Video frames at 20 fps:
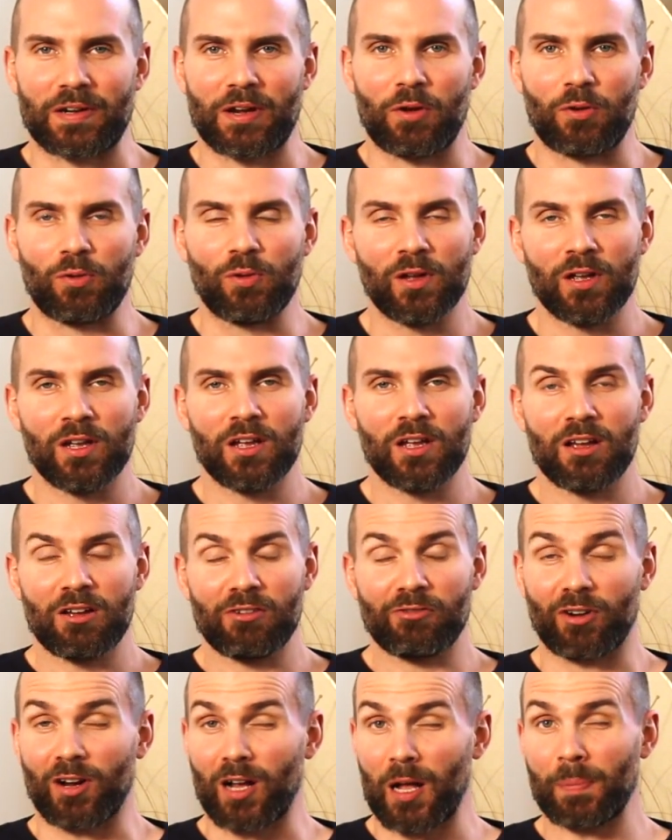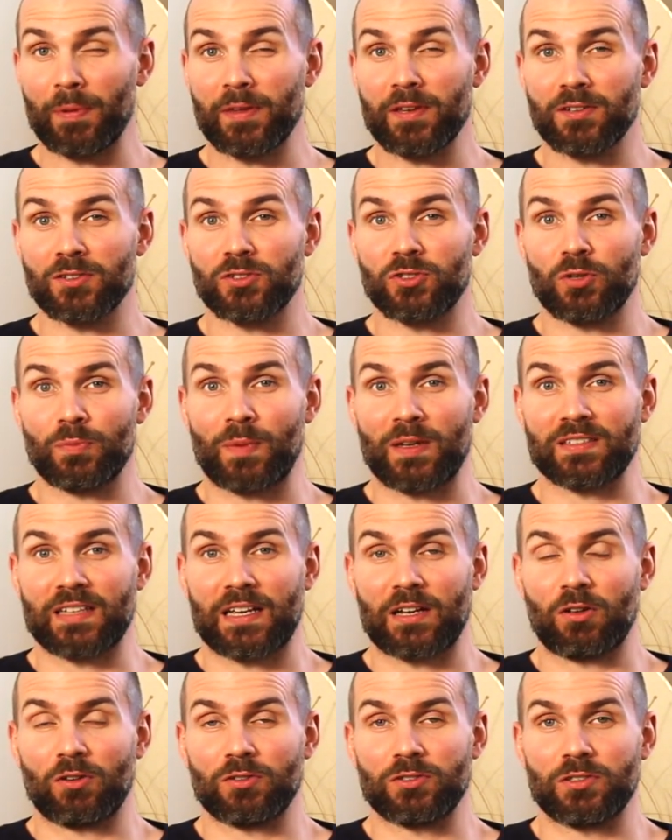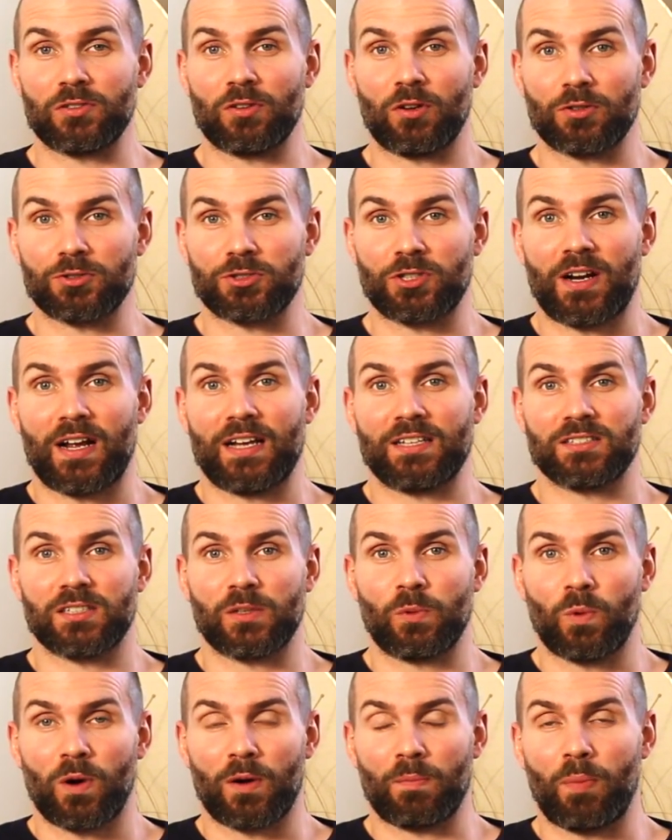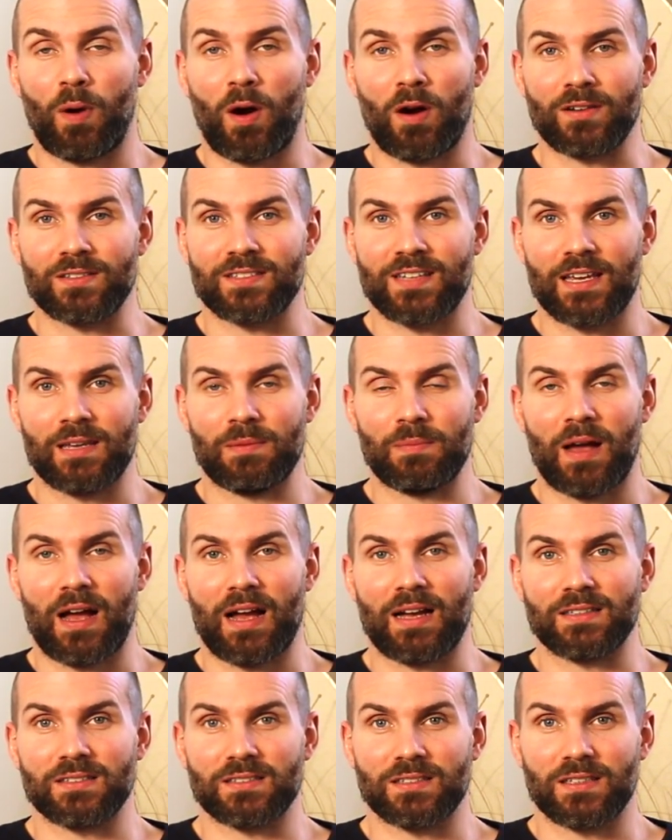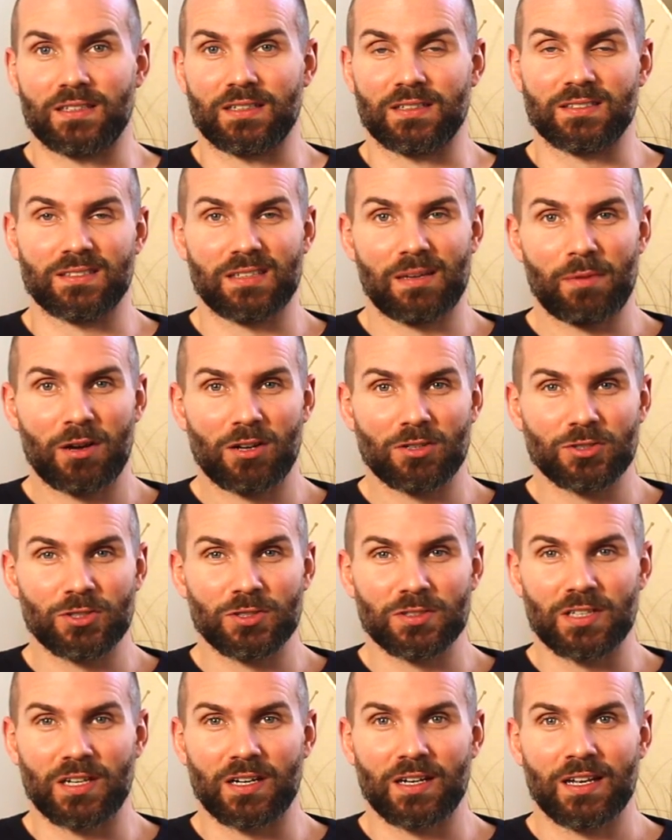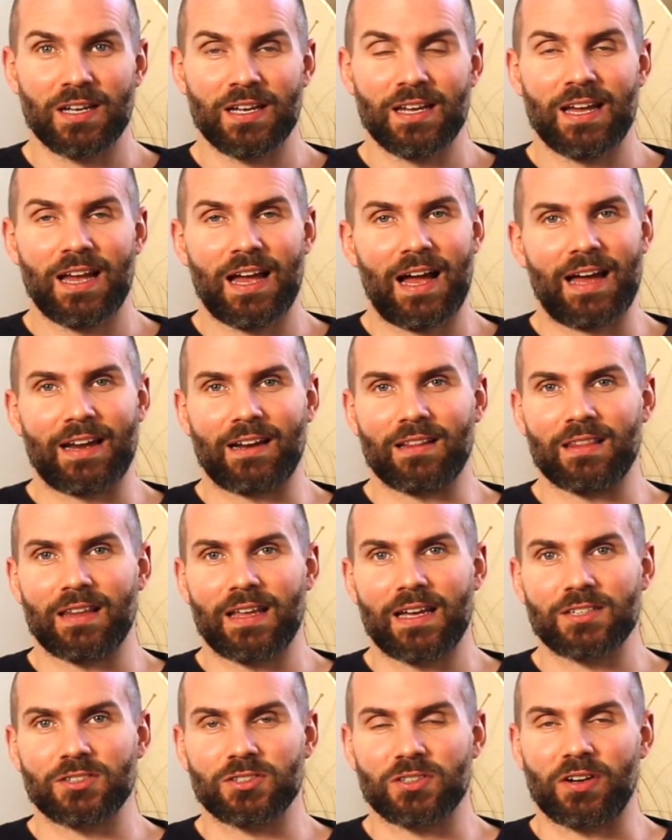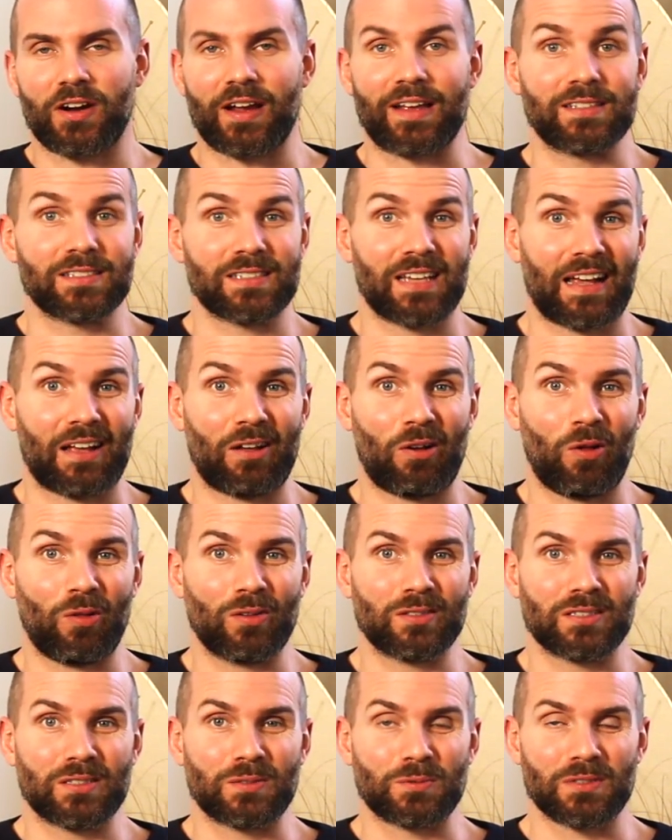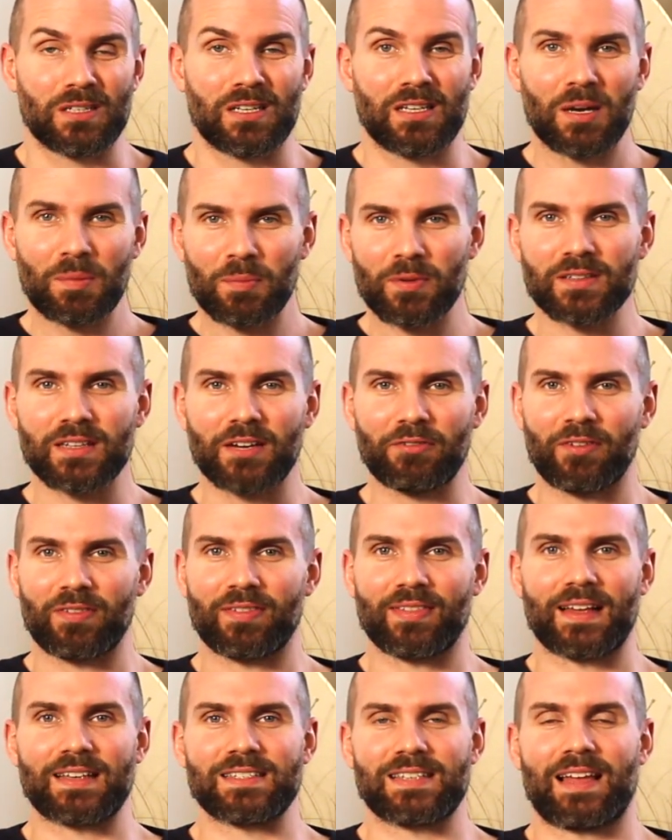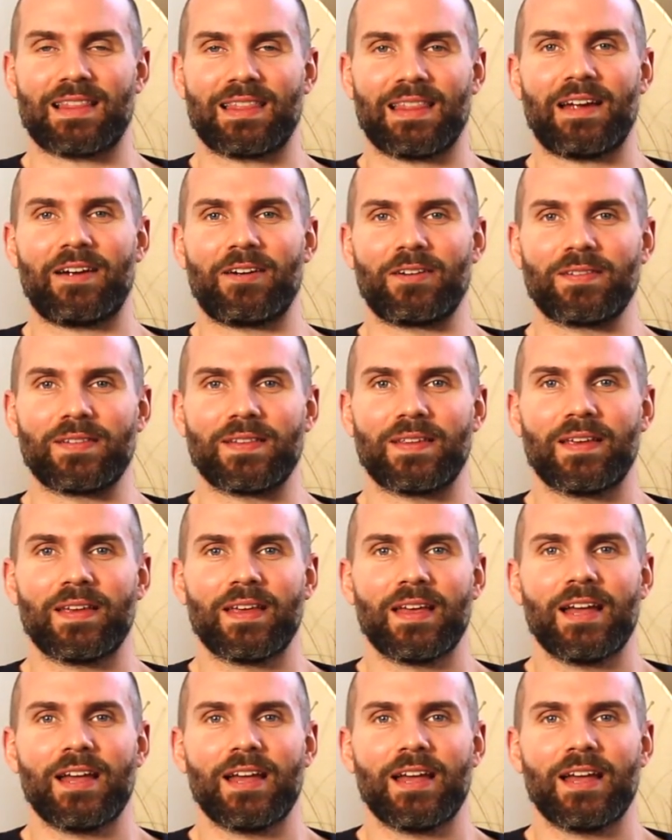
Now, for a couple of years during my psychology doctorate, I actually worked part-time as a seminar tutor and a lecturer in psychology, and there was a number of different things I learned